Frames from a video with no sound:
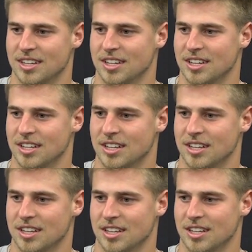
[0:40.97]

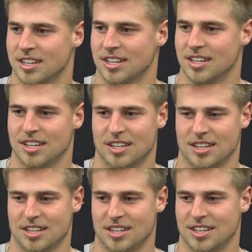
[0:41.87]

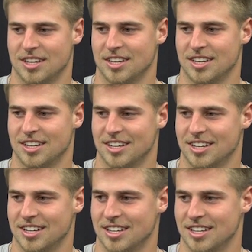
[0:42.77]

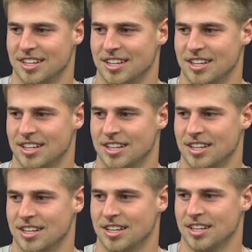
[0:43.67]

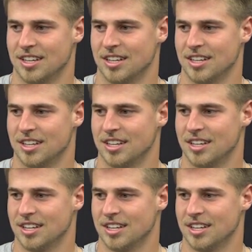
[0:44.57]
[no speech]